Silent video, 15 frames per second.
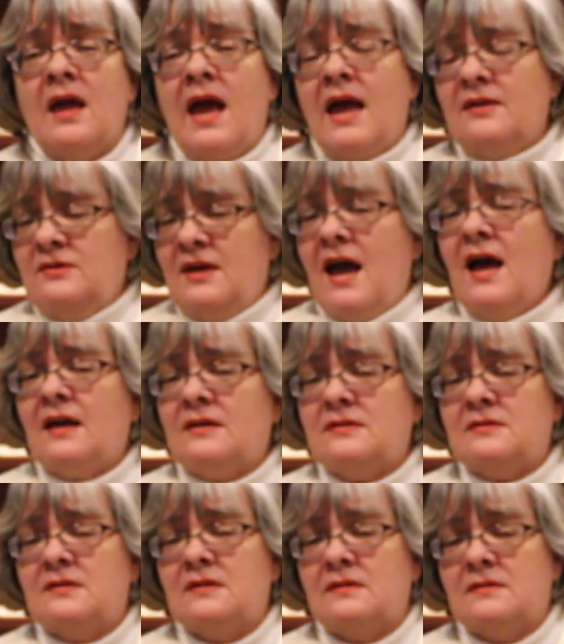And
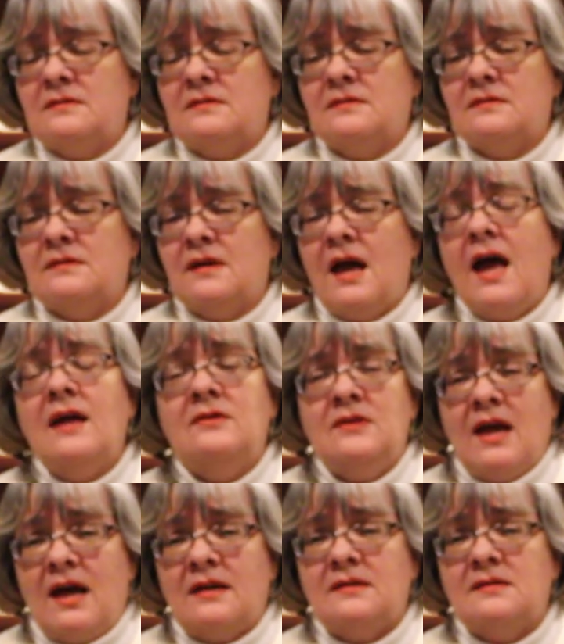yet, and
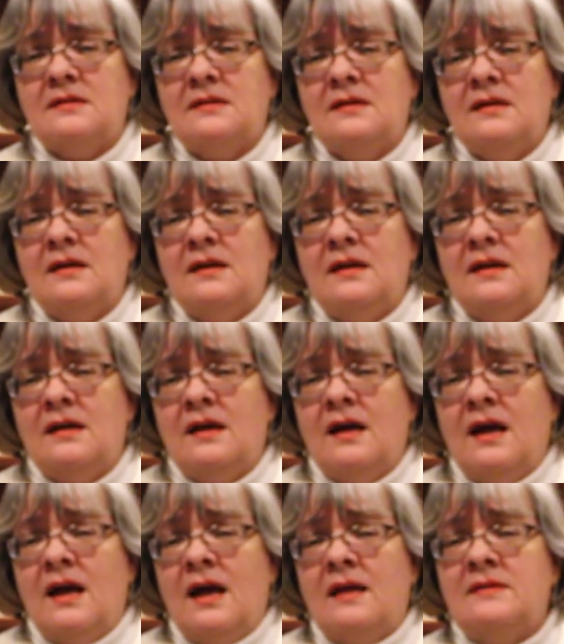yet,
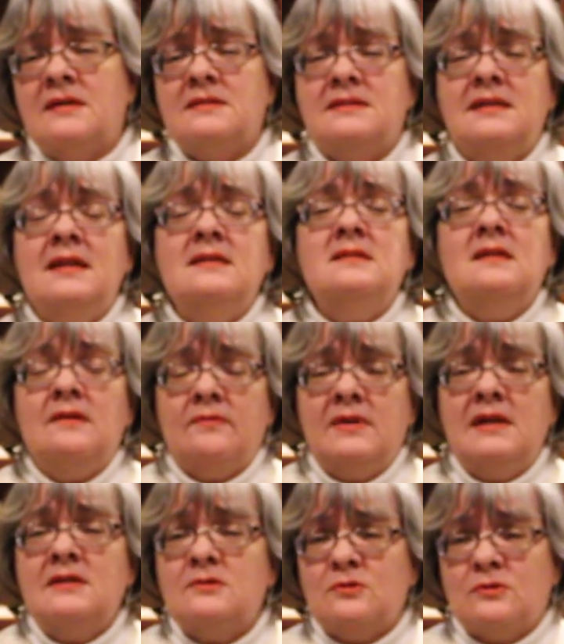in the season of
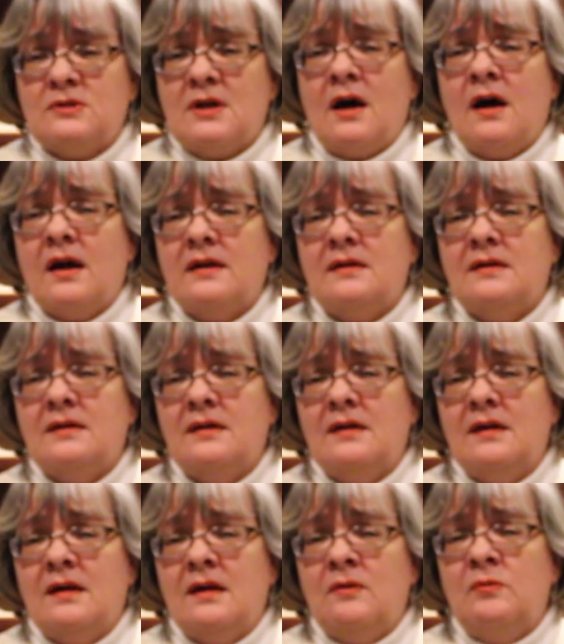Eastertide,
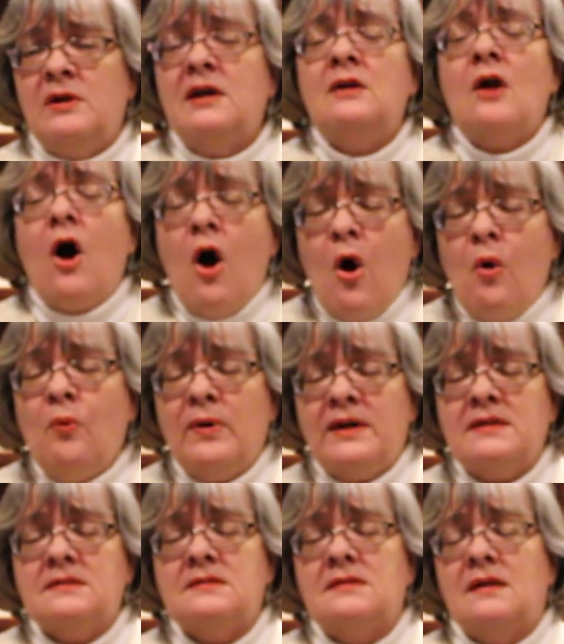we can
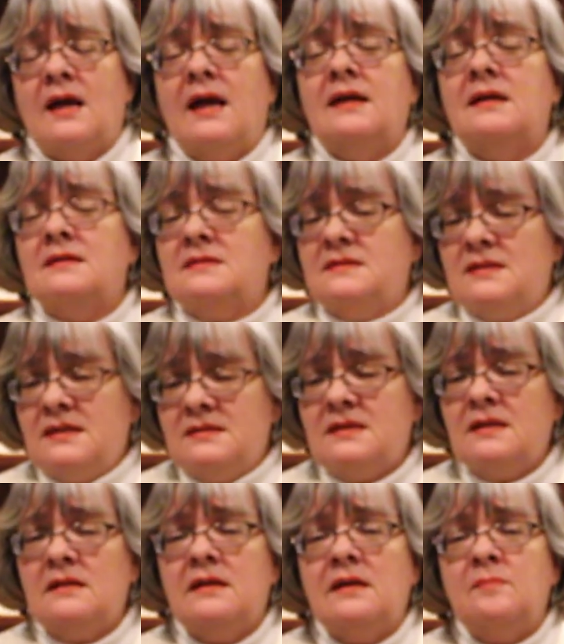always and
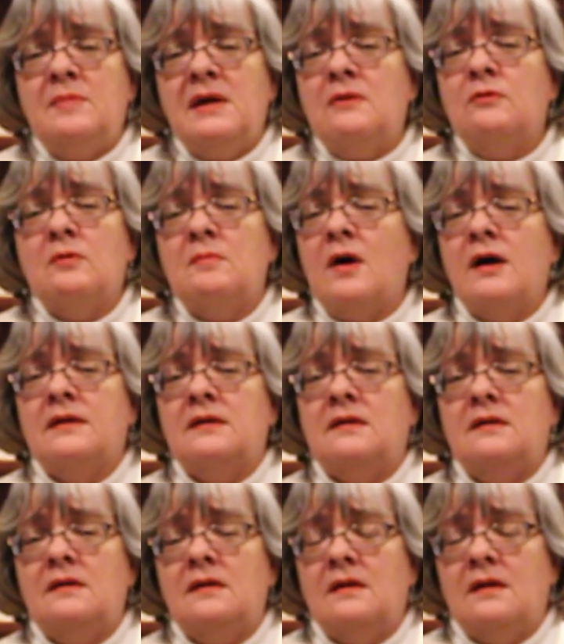consistently be
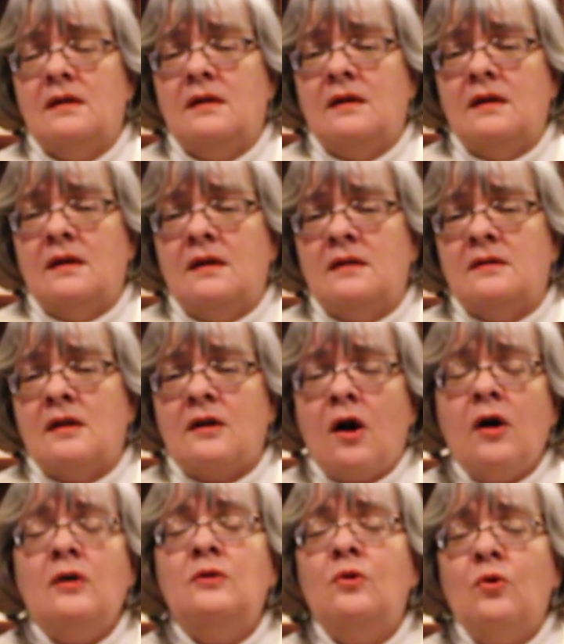reminded that
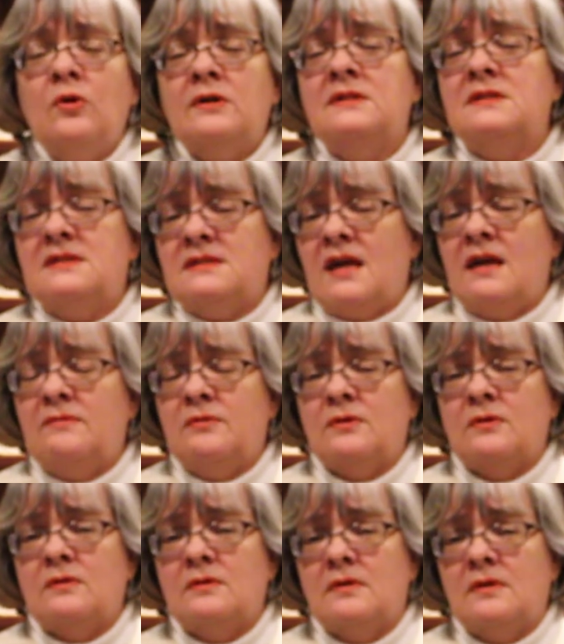our Lord and
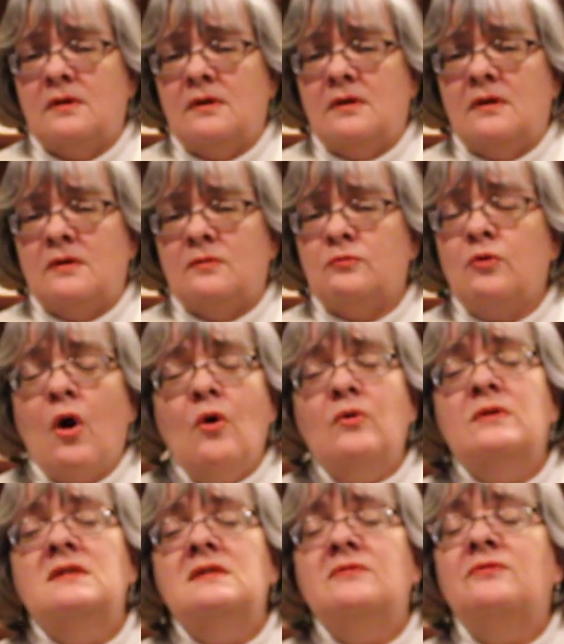Savior
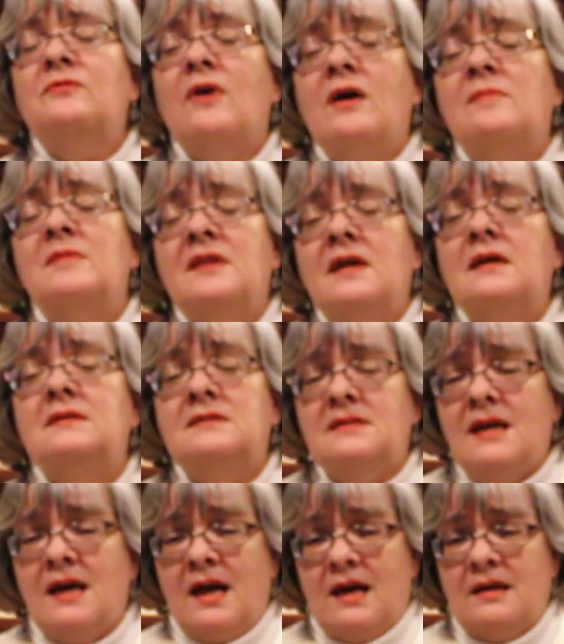rose from the
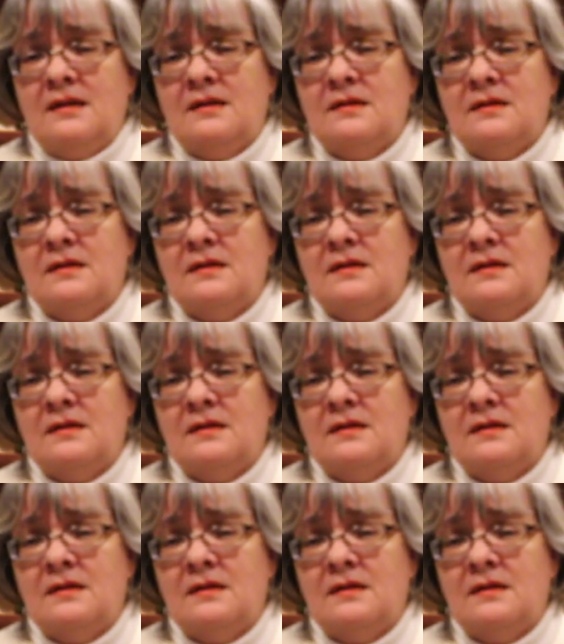dead